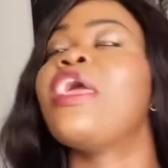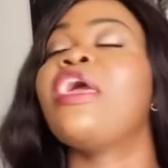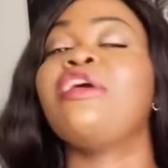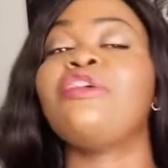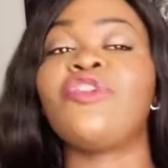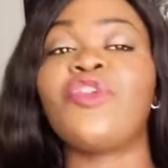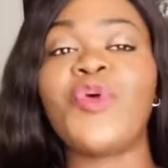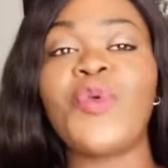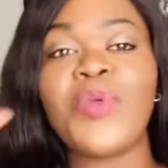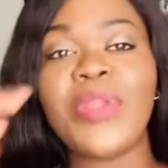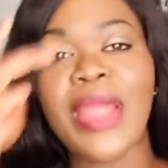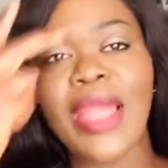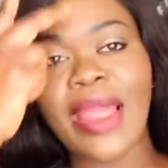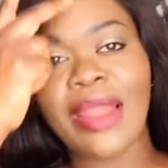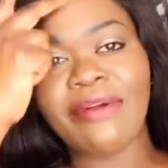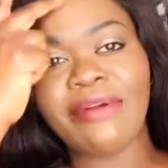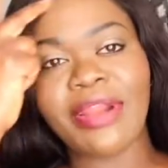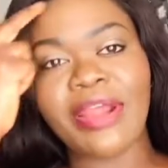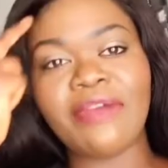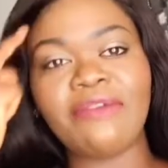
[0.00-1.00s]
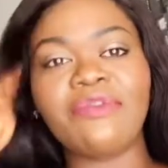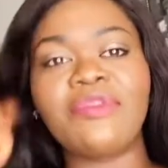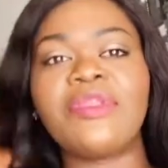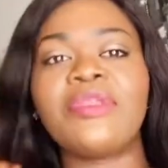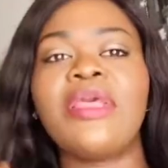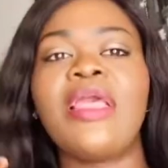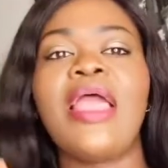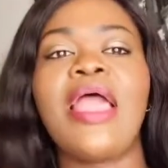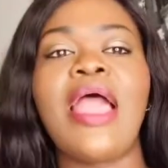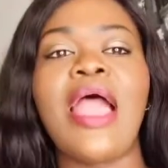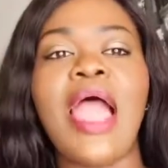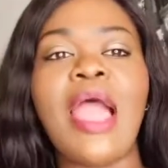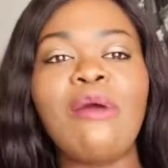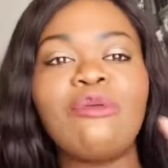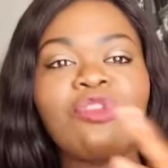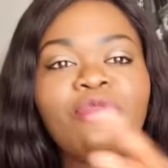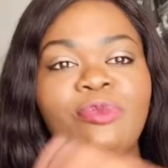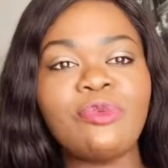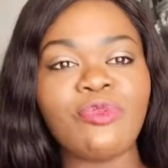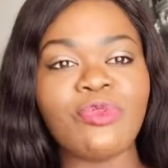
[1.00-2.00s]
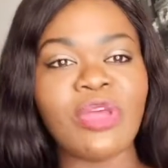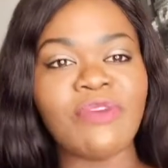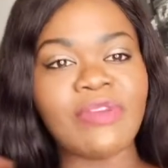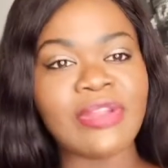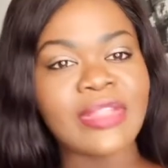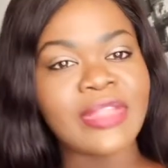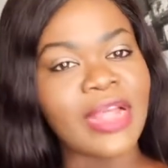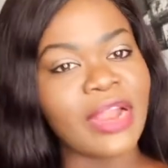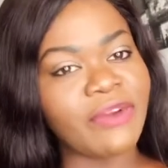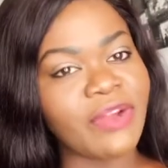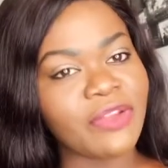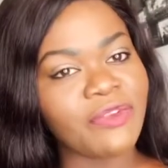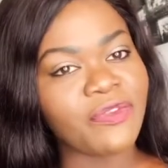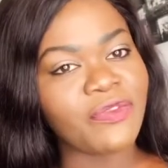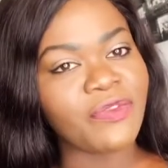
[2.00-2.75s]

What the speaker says: So when I arrived, I was supposed to have a direct